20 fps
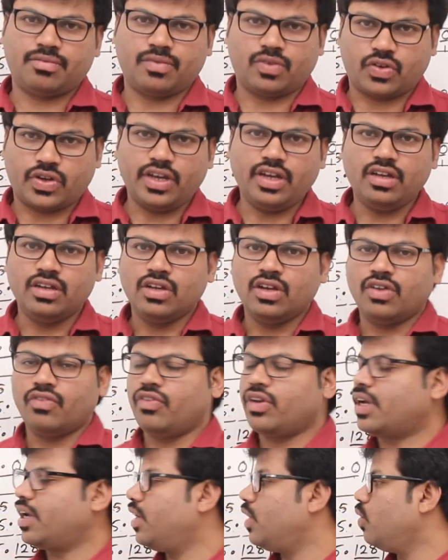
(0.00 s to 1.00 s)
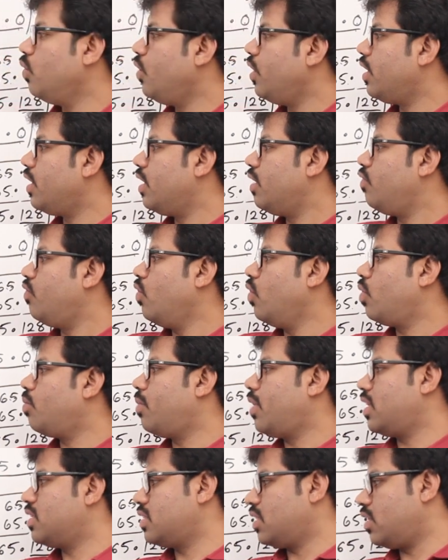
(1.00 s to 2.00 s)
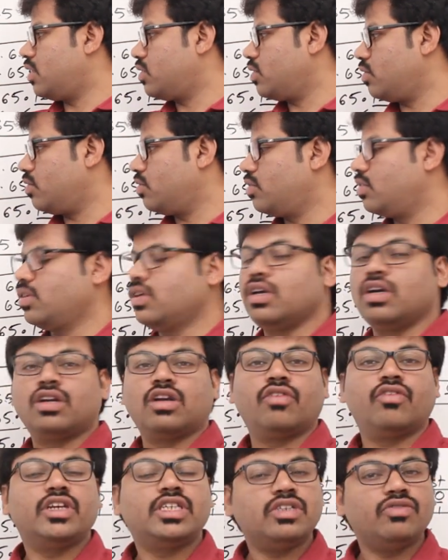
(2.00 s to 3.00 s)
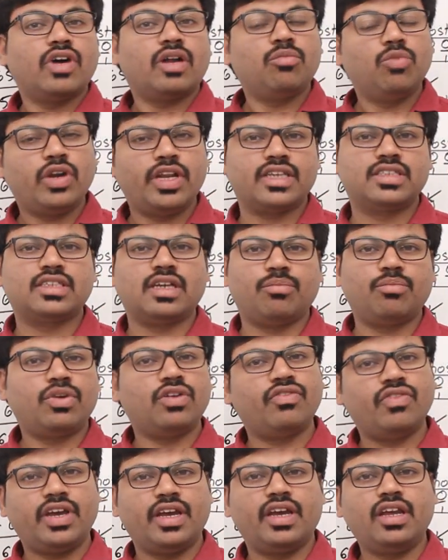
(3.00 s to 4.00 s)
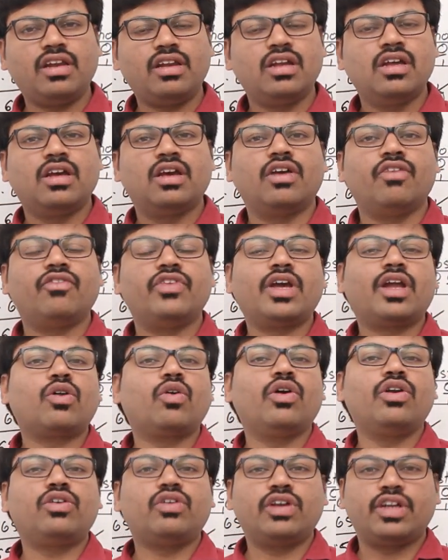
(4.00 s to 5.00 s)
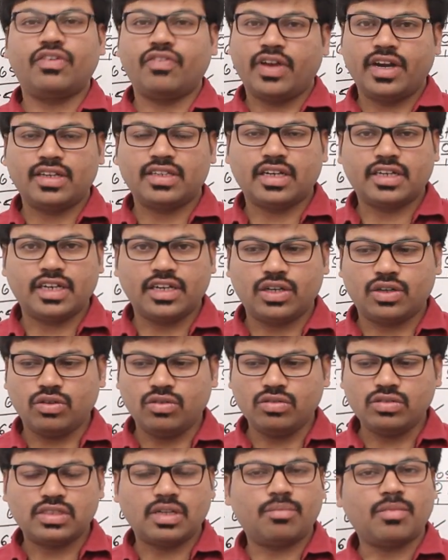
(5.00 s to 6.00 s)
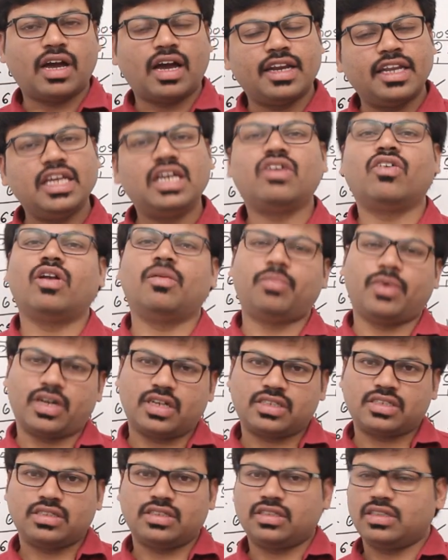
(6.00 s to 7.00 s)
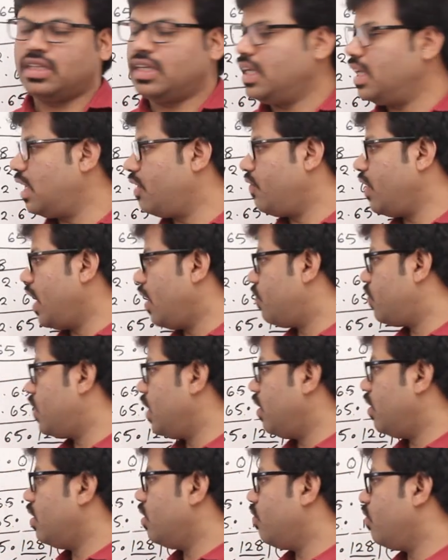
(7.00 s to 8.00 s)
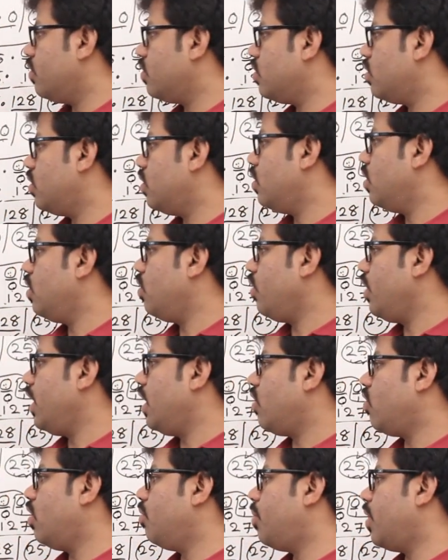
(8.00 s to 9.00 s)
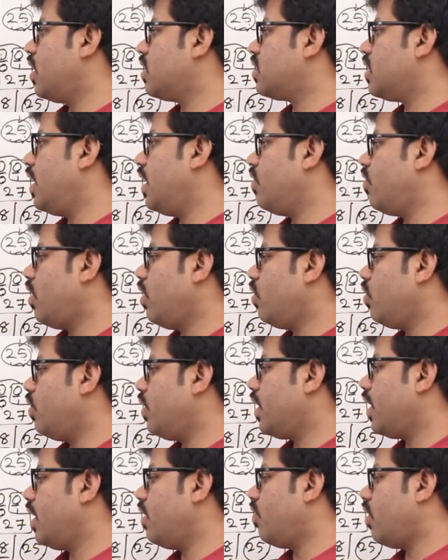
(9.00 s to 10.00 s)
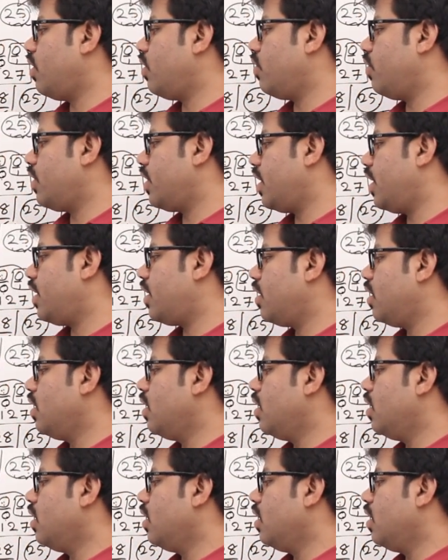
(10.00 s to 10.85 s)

Okay. We can do it in 4 parts also. Now we'll see one more example where we are going to divide that into some unequal parts. Here we have seen, equal parts, right? 128, 128.